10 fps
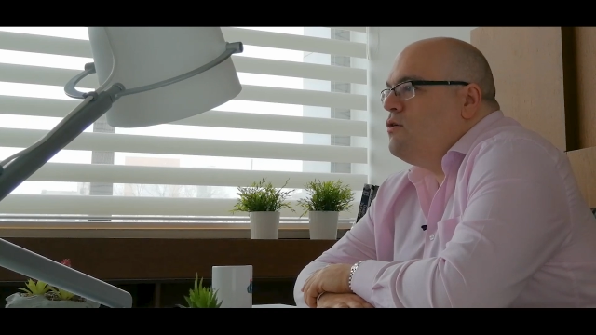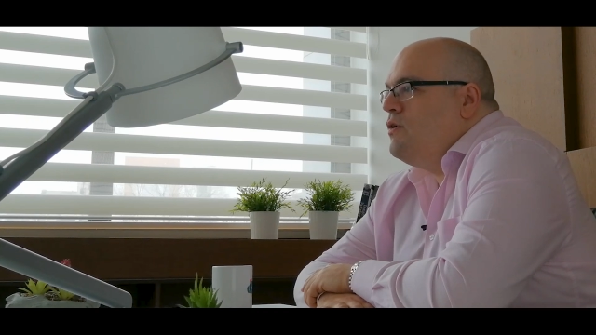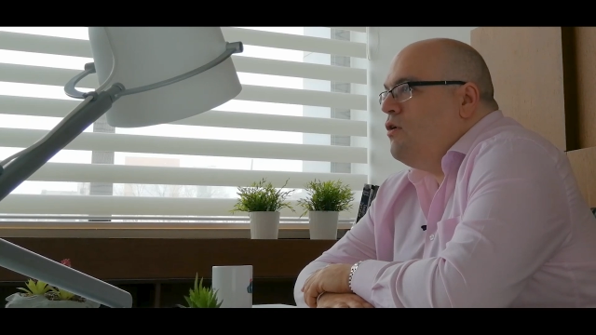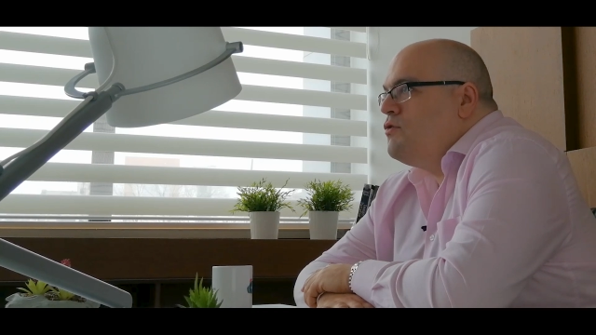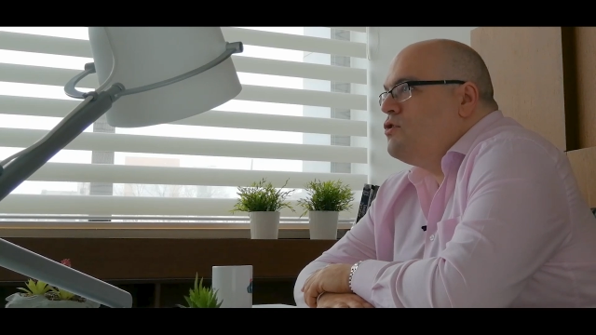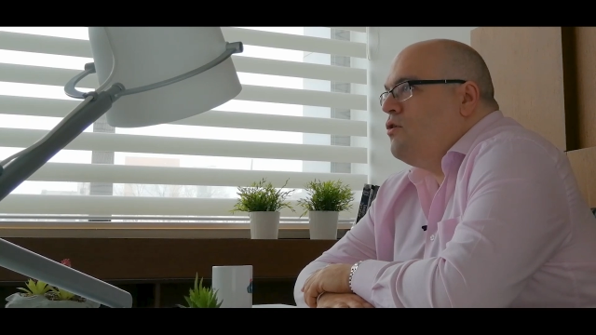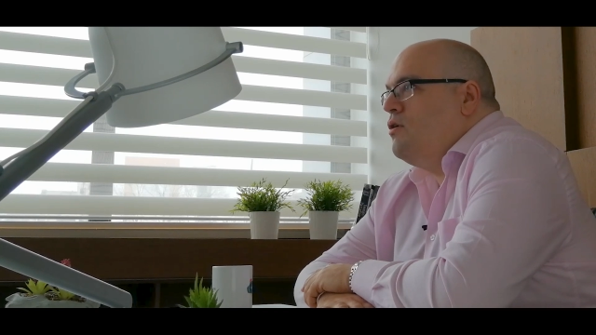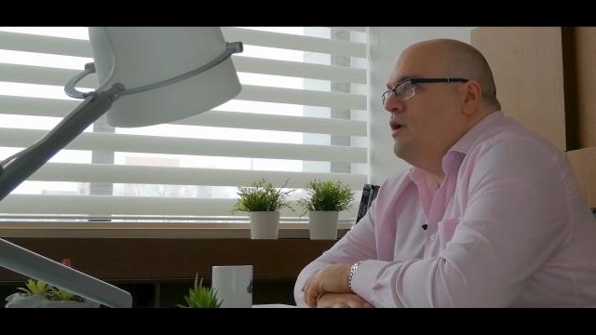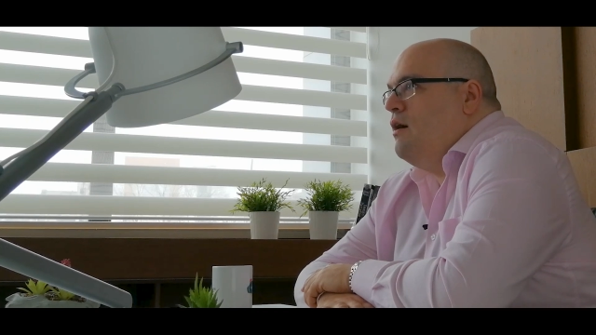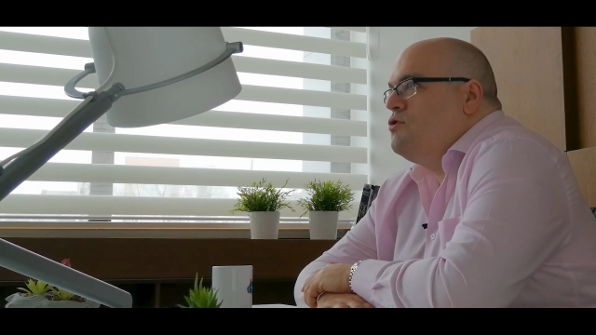less of an
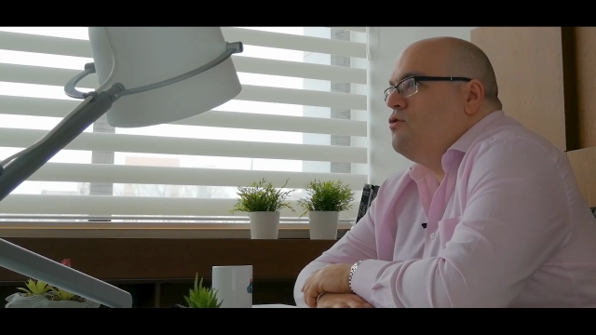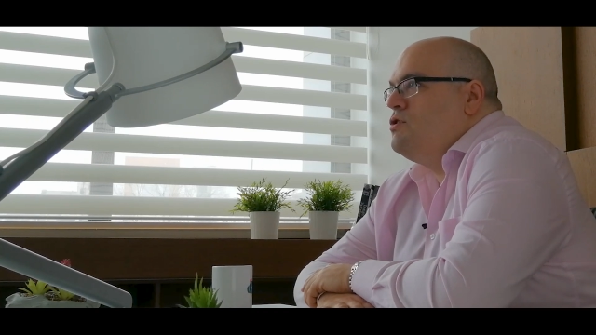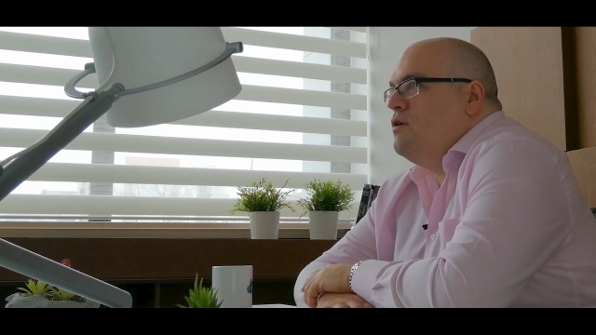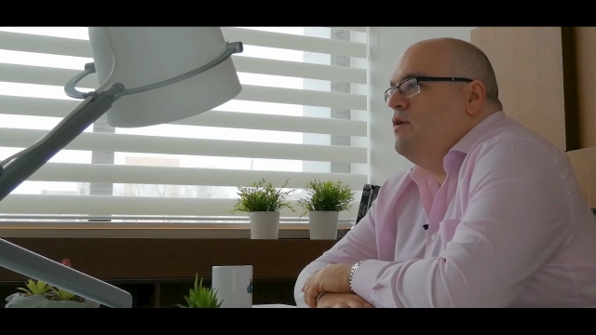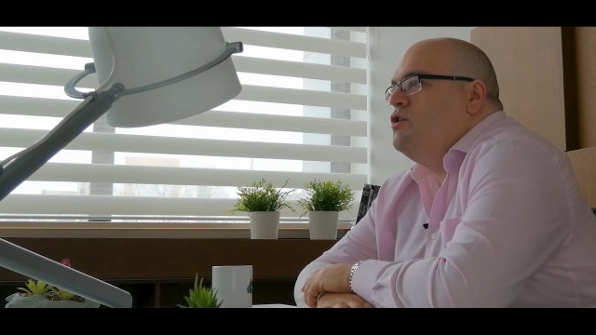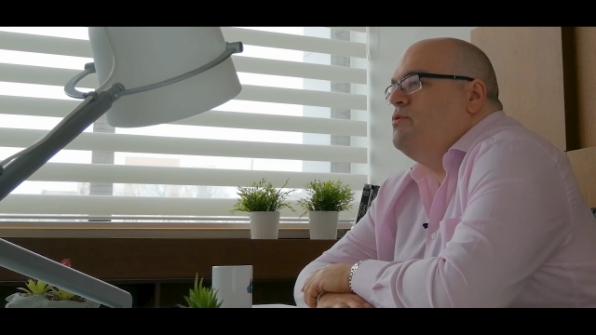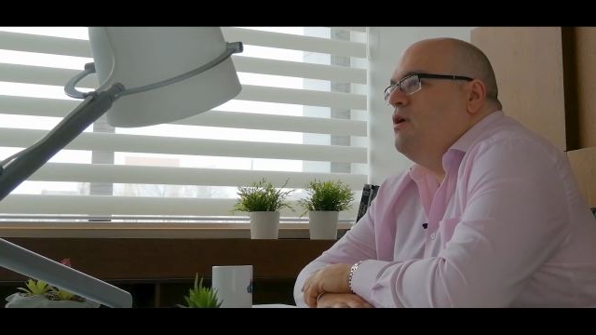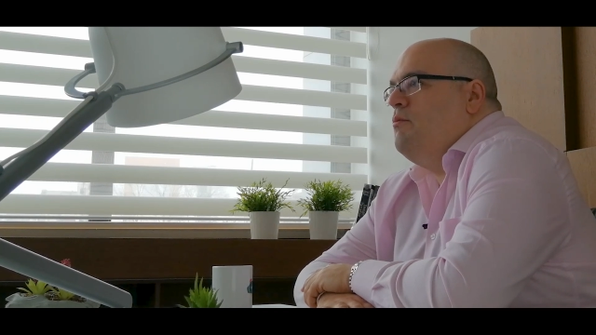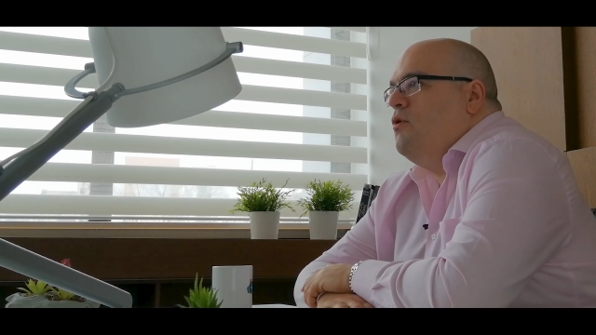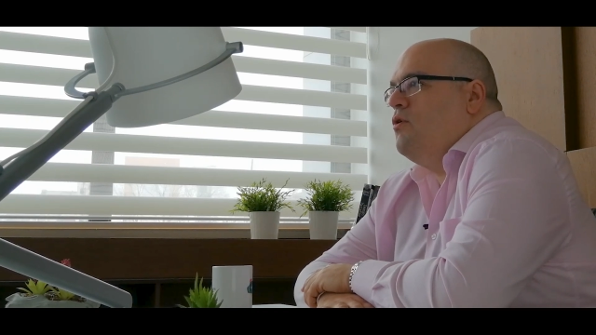offshore outsourced
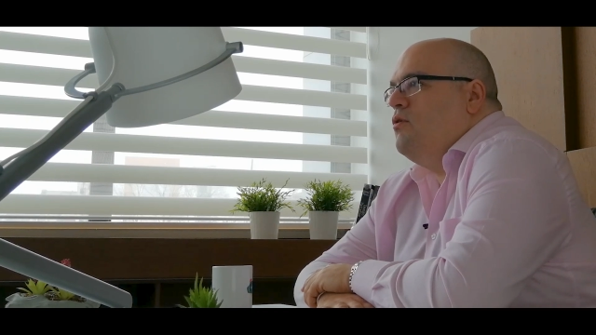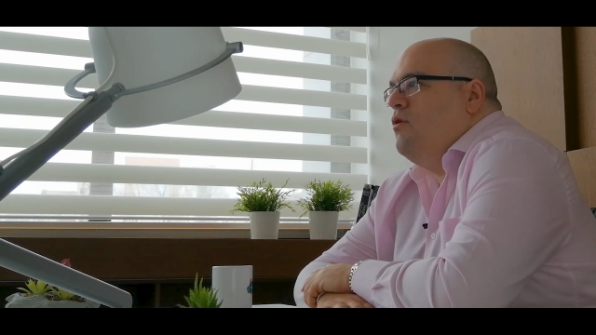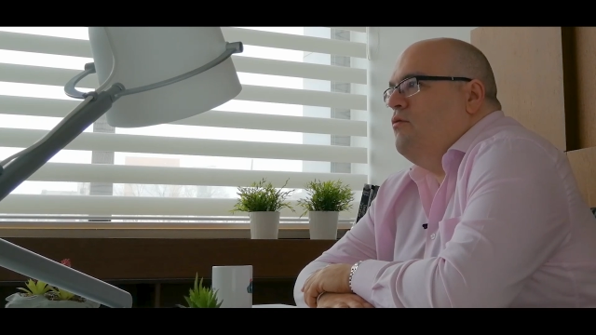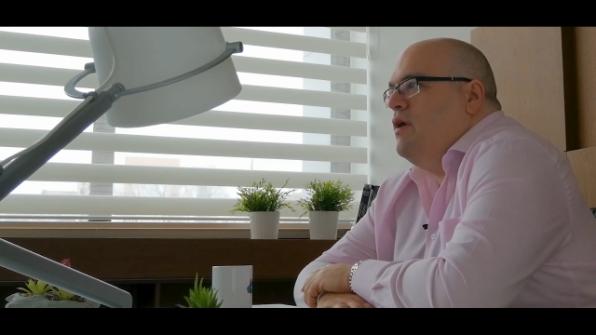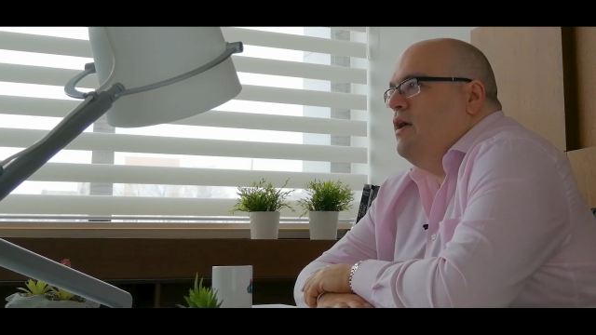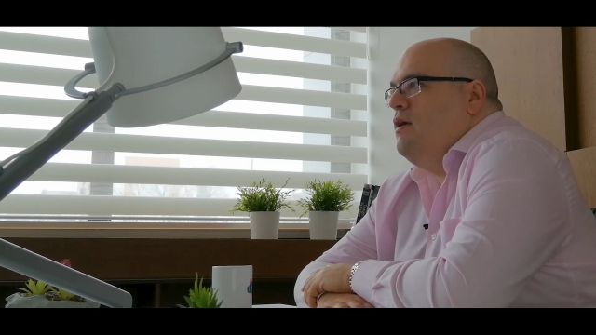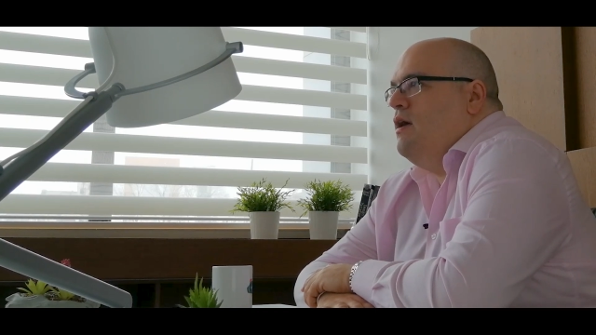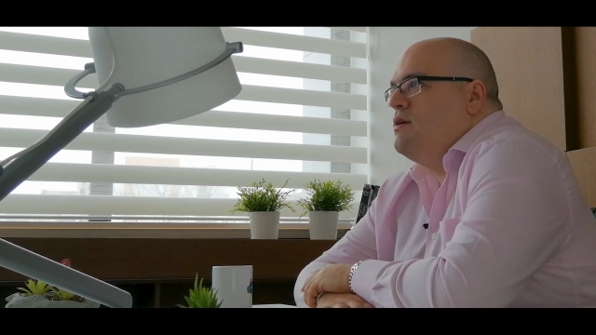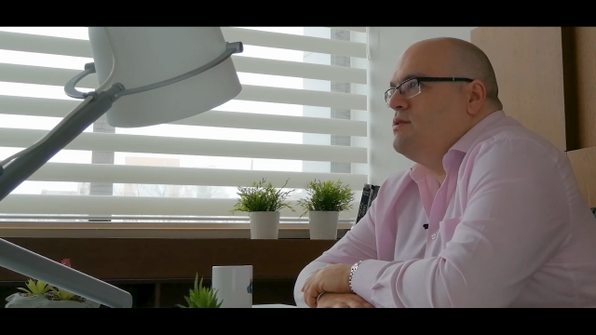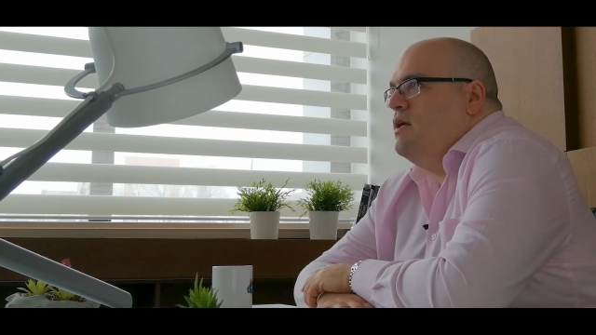arrangement and more of
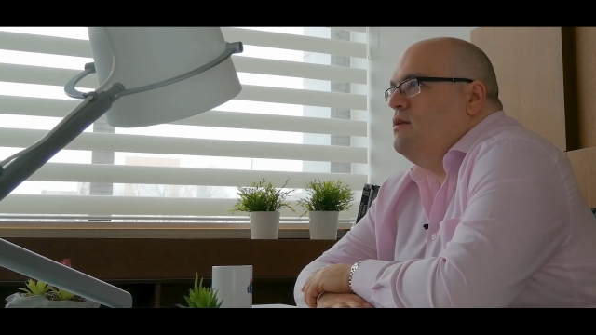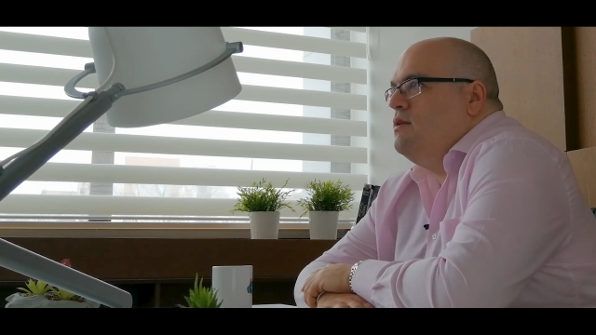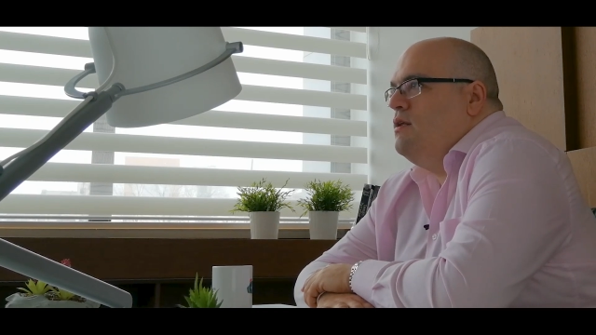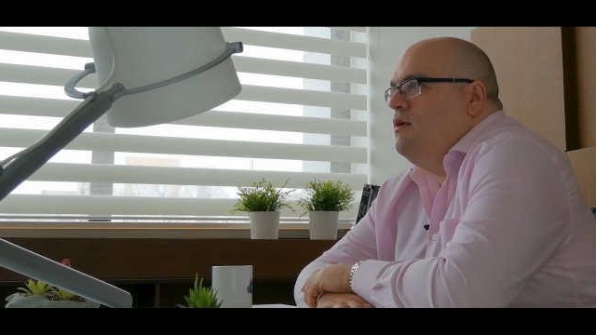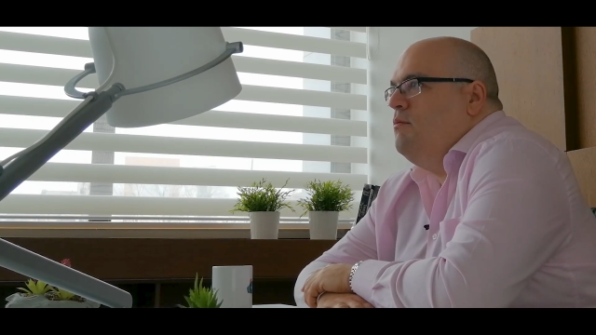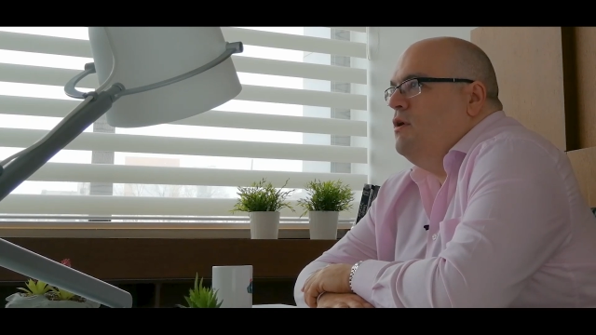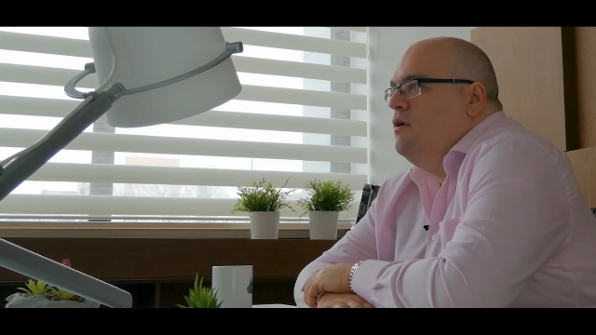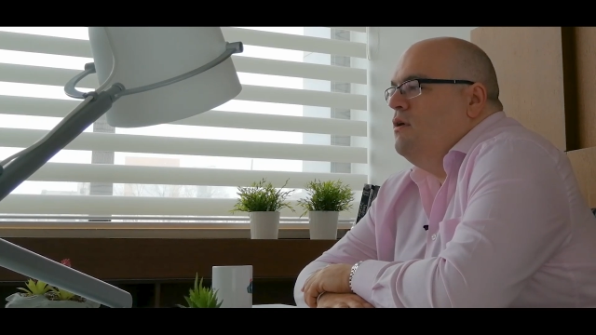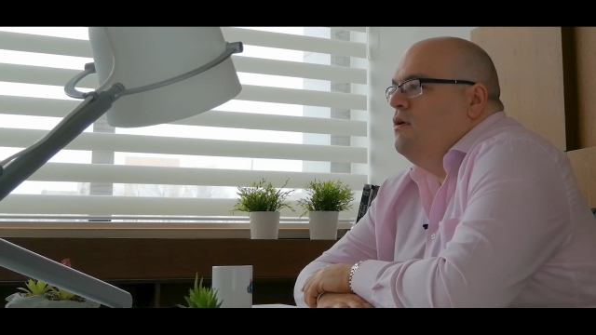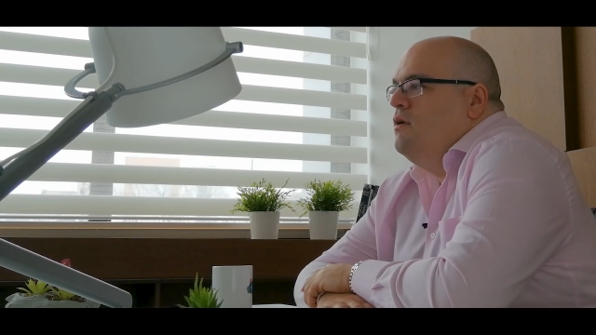a extended
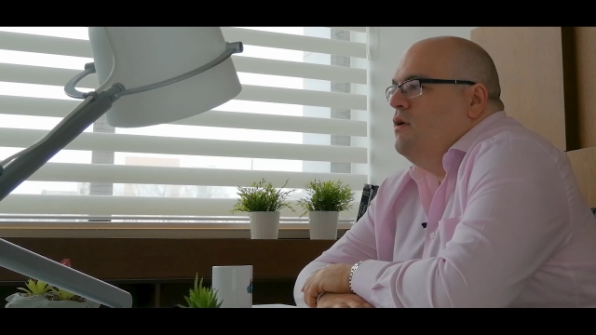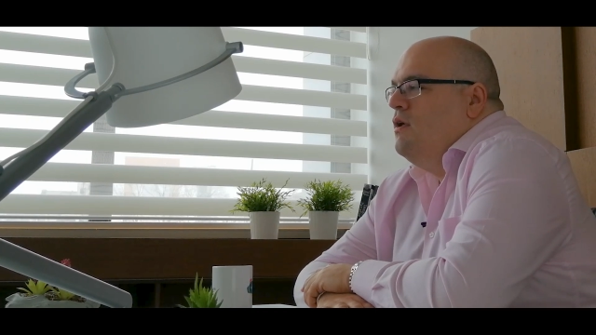team.